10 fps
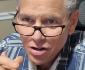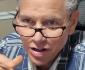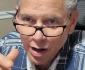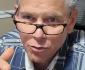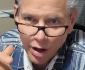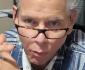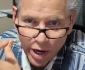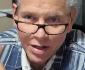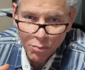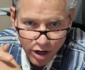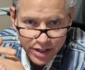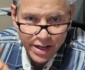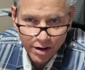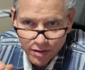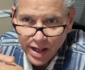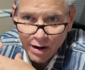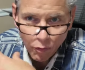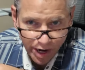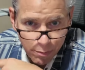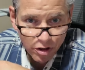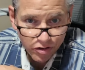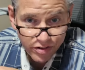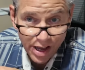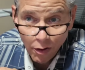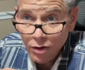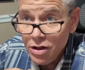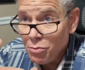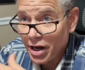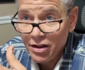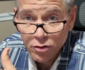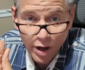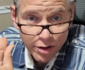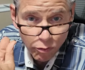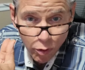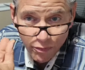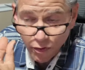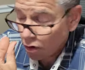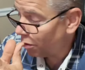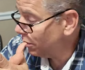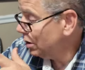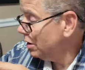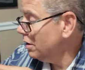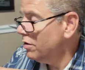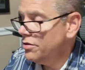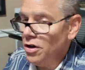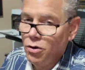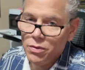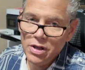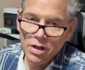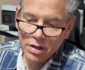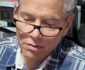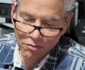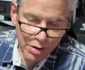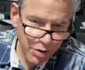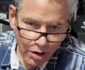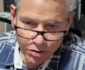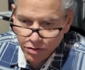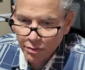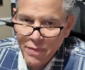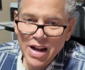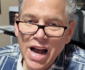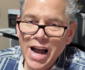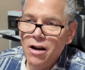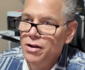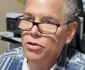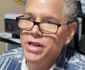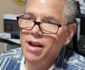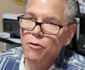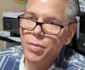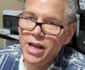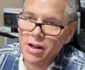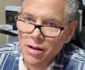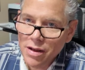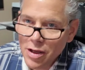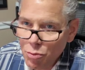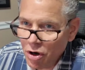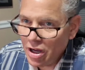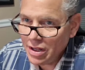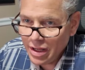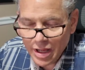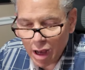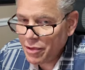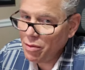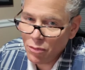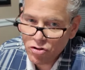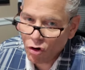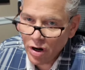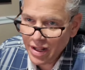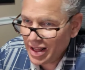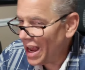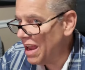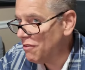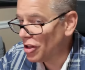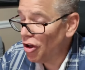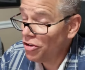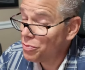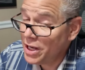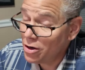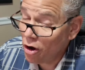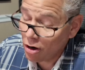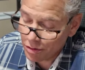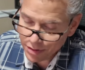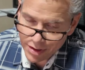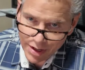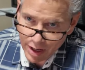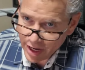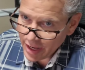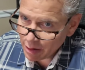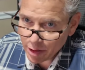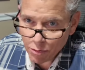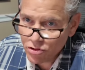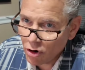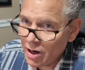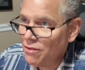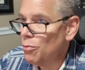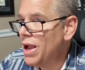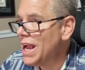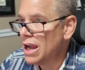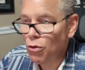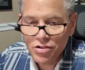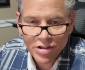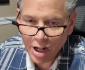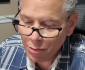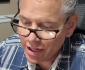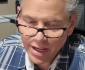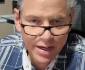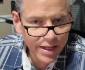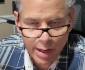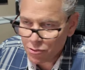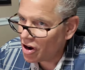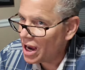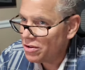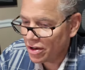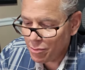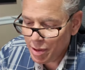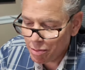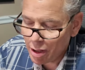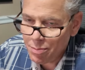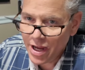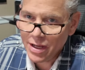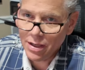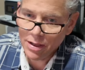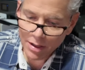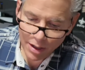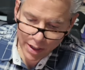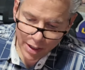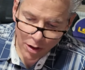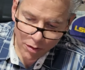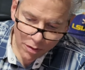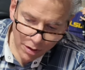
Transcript: that I'm waiting to bring here that I'm able to sell, but I just don't have no room for them. So repos have been higher than what they've ever been, but I'm getting majority. I haven't lost many cars, and I'm getting majority of them back. I'll resell them again and keep trying until I get people that pay. You know,